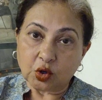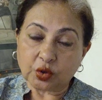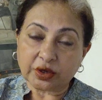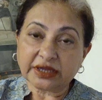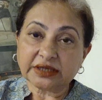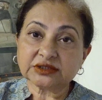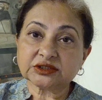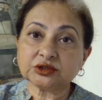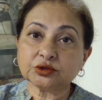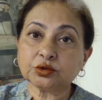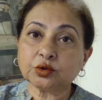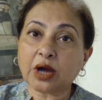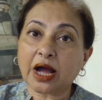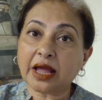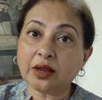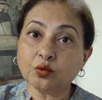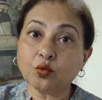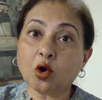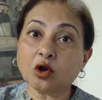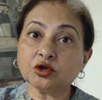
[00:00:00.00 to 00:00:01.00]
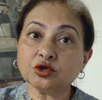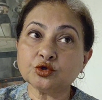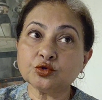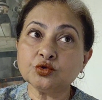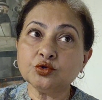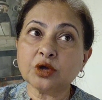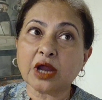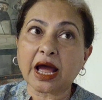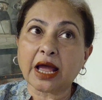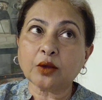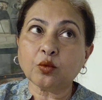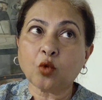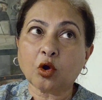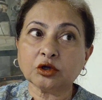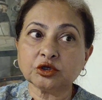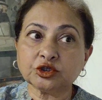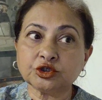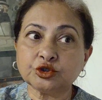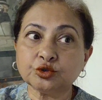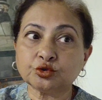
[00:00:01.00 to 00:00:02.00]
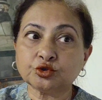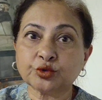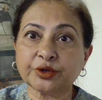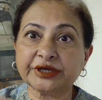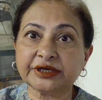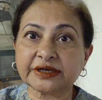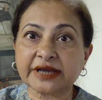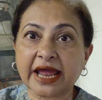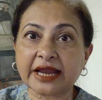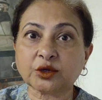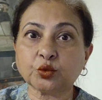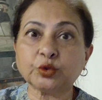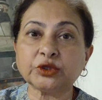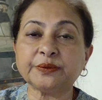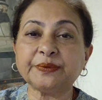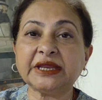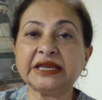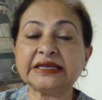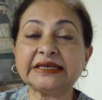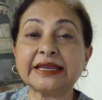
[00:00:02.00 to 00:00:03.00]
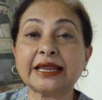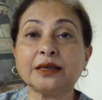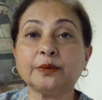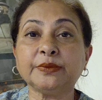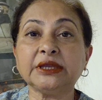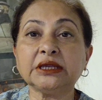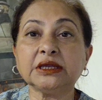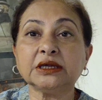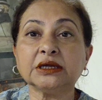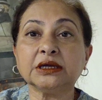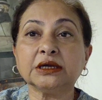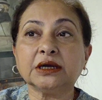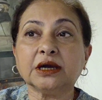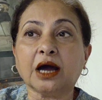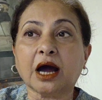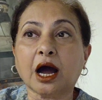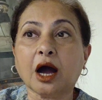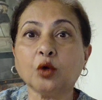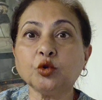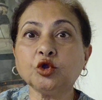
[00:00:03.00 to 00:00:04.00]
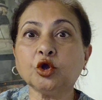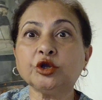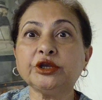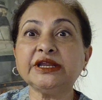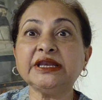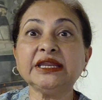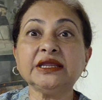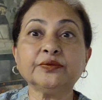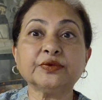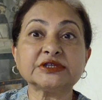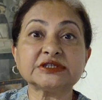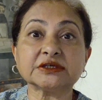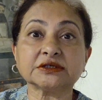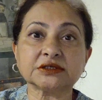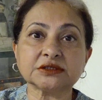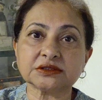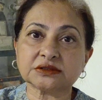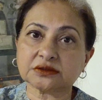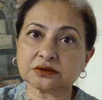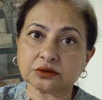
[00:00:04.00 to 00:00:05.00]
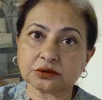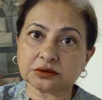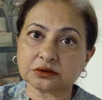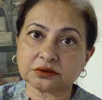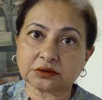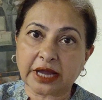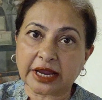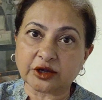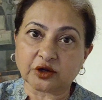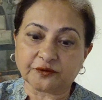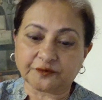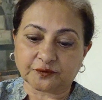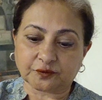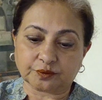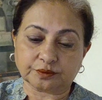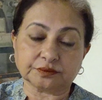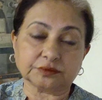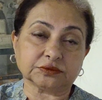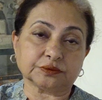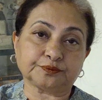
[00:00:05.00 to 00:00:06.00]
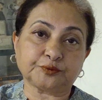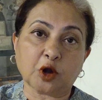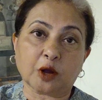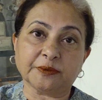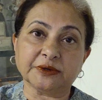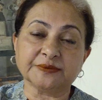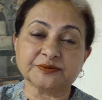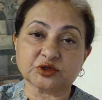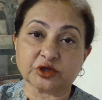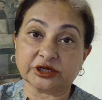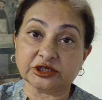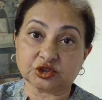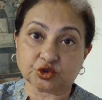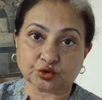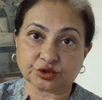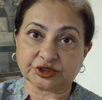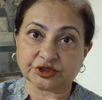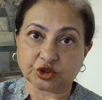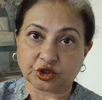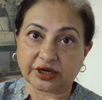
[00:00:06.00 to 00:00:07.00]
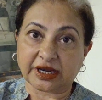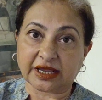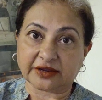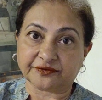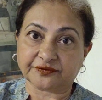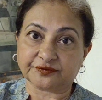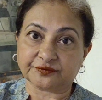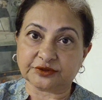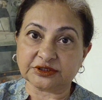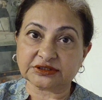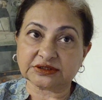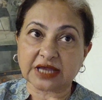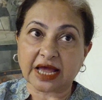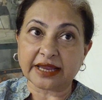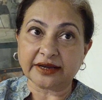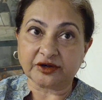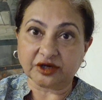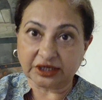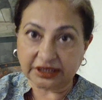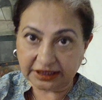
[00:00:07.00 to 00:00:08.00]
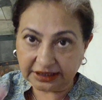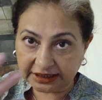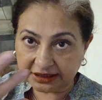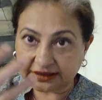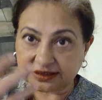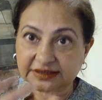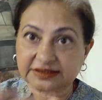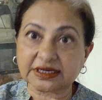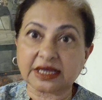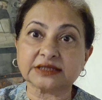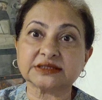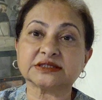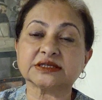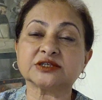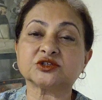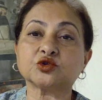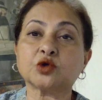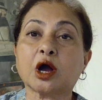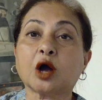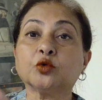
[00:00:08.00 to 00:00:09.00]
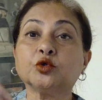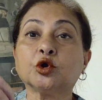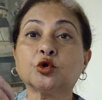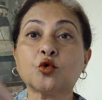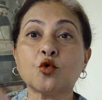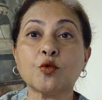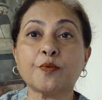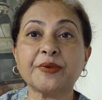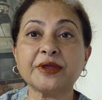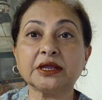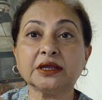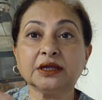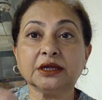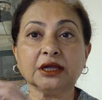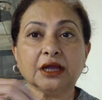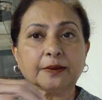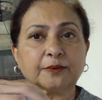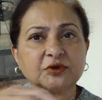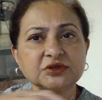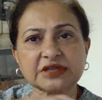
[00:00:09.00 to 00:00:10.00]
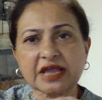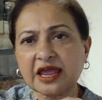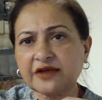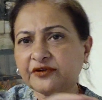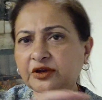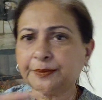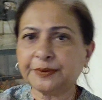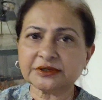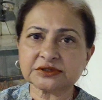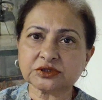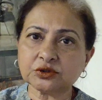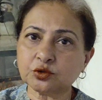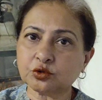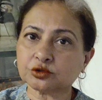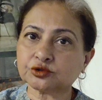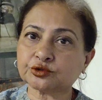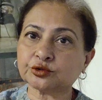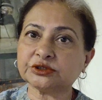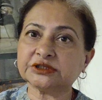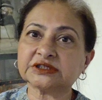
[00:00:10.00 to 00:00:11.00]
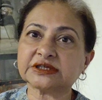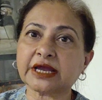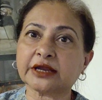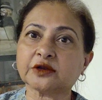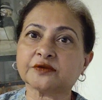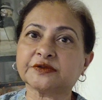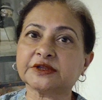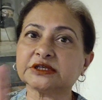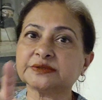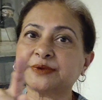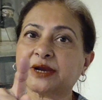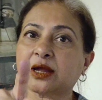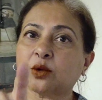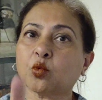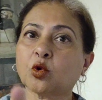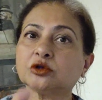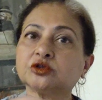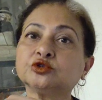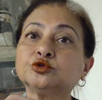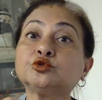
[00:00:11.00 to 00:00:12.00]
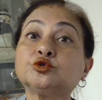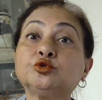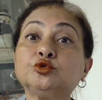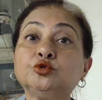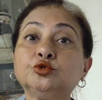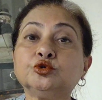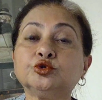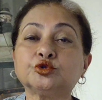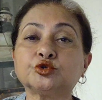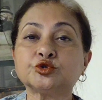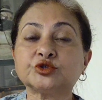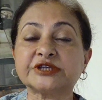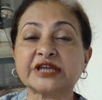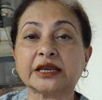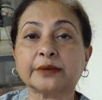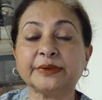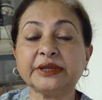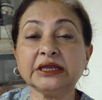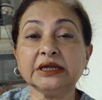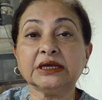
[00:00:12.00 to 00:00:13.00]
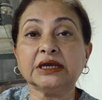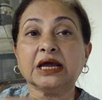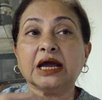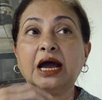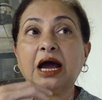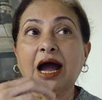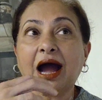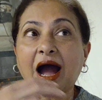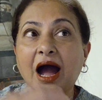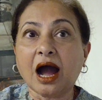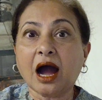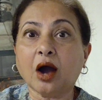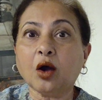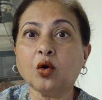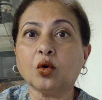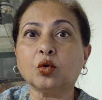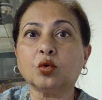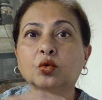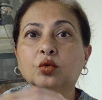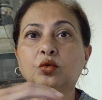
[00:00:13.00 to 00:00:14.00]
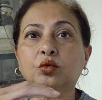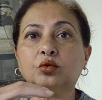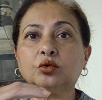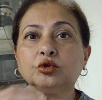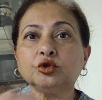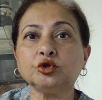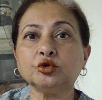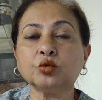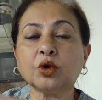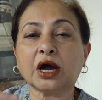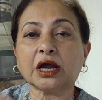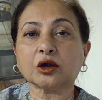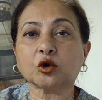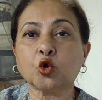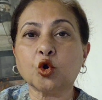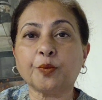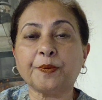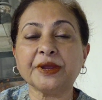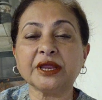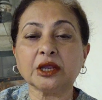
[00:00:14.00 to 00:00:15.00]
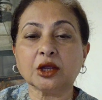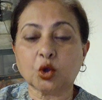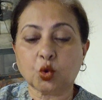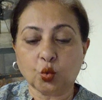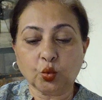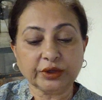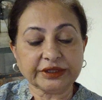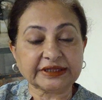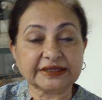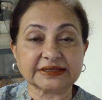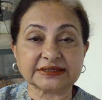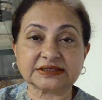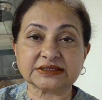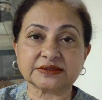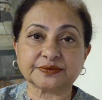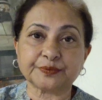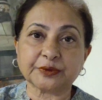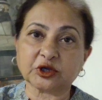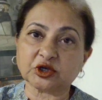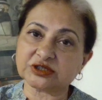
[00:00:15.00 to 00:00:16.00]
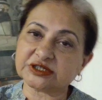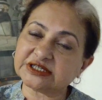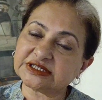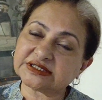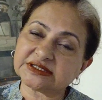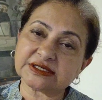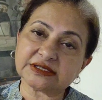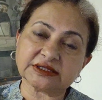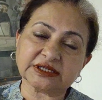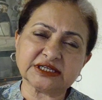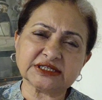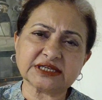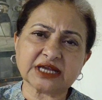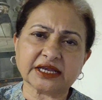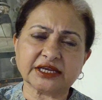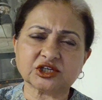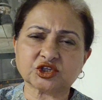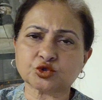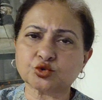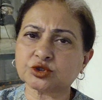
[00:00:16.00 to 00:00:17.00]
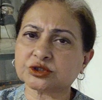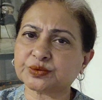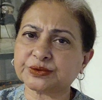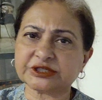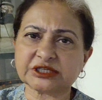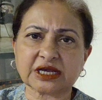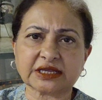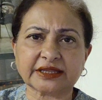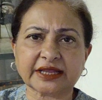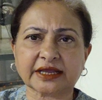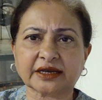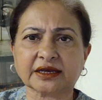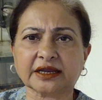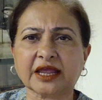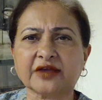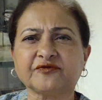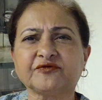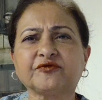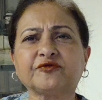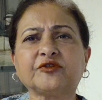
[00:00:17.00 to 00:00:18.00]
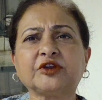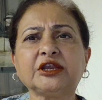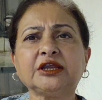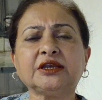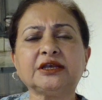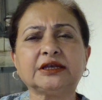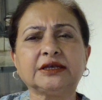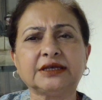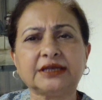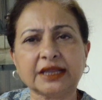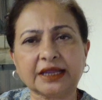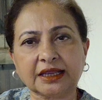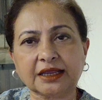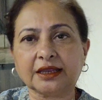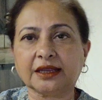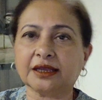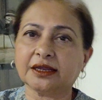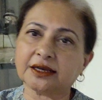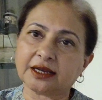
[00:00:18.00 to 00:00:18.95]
okay so i want to i want you to interact with me and tell me how you're dealing with certain kind of problems or issues in your life this i really need this answers to how you're coping because every person goes through these kind of things but i want you, you to tell me how you are coping with this because these these are issues which are there every day